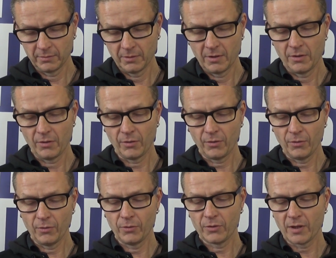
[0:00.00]
Your
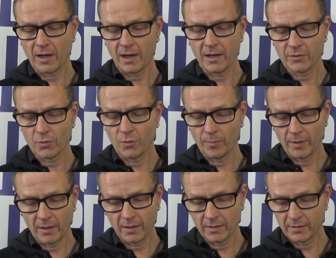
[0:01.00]
closed eyes opening
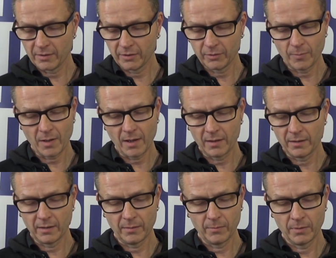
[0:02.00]
and the smile in them.